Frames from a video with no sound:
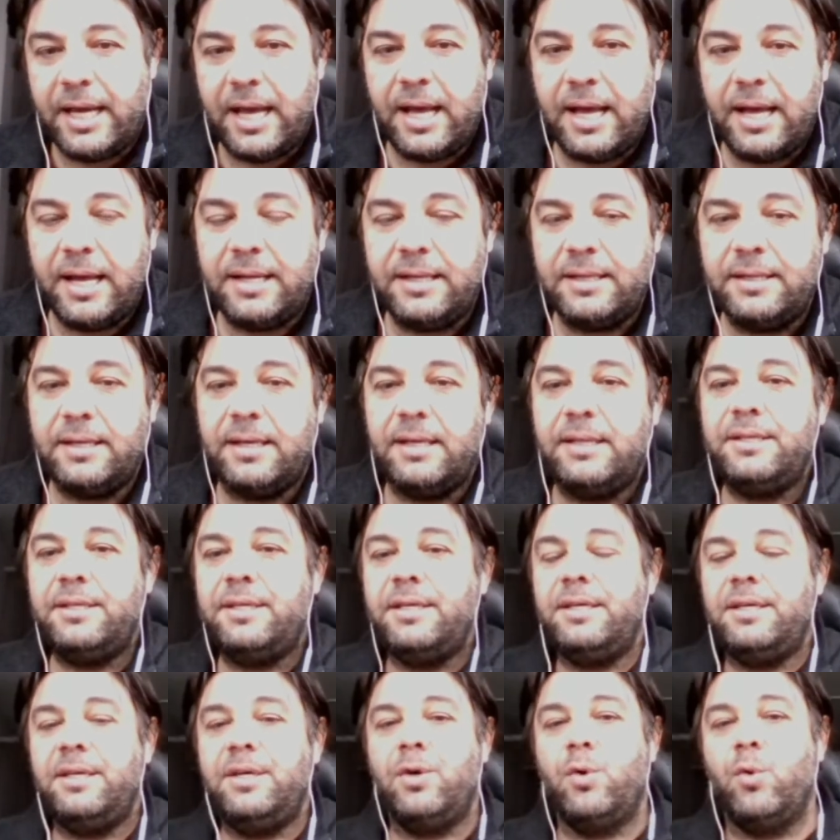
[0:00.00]
and
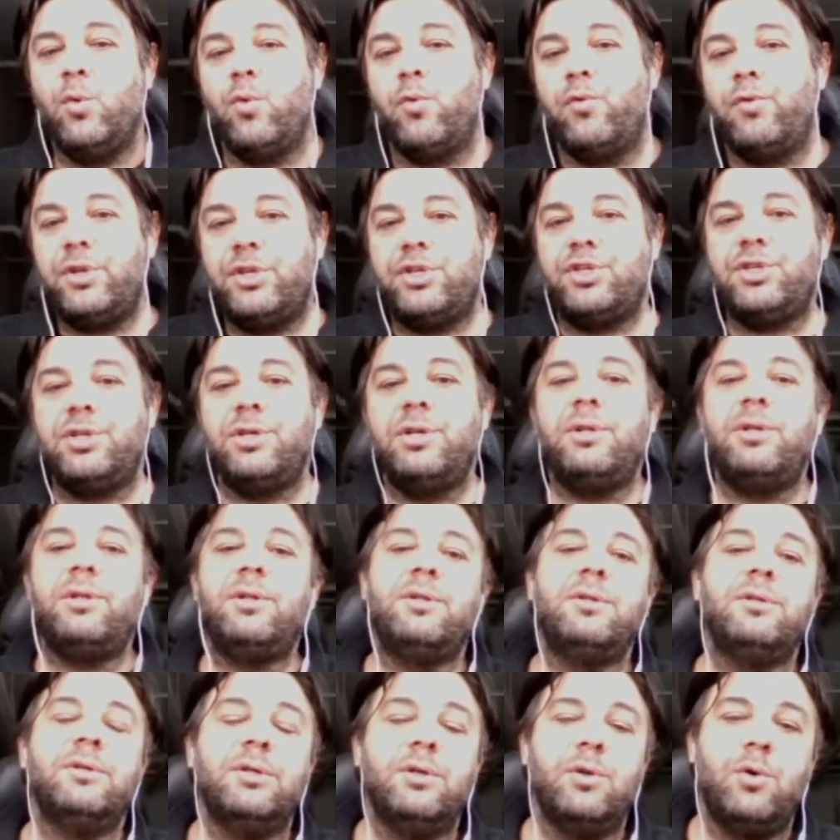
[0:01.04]
the
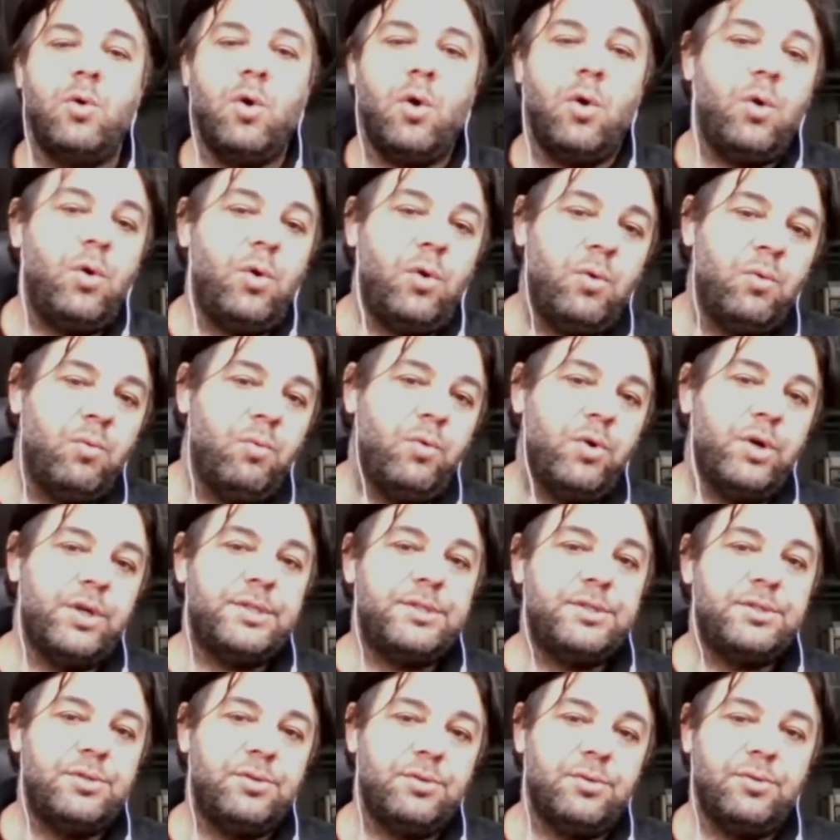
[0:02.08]
original goal
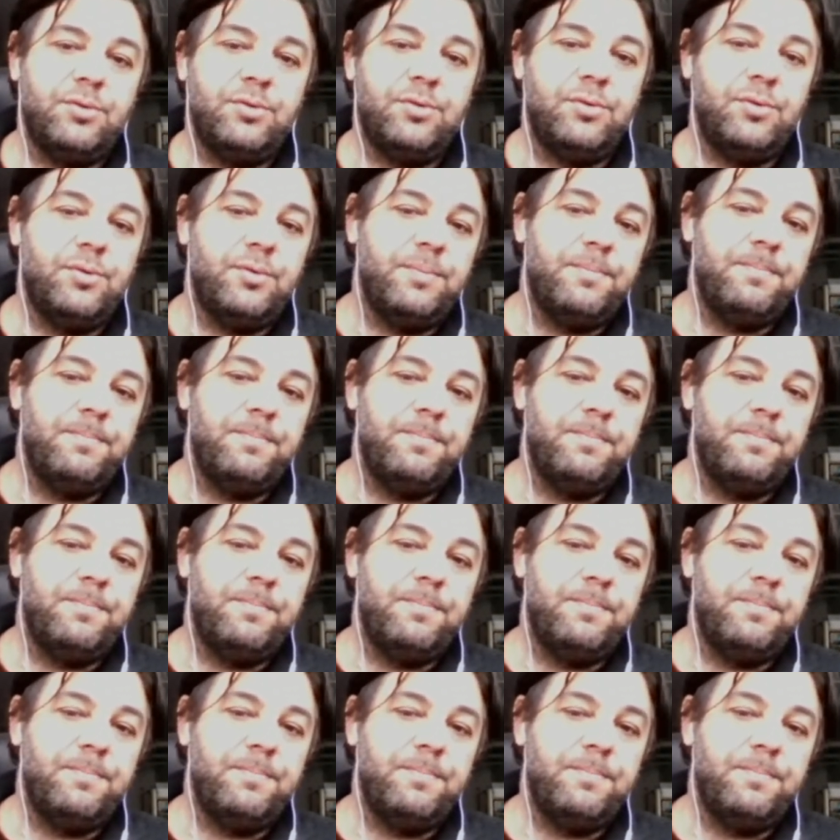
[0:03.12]
was to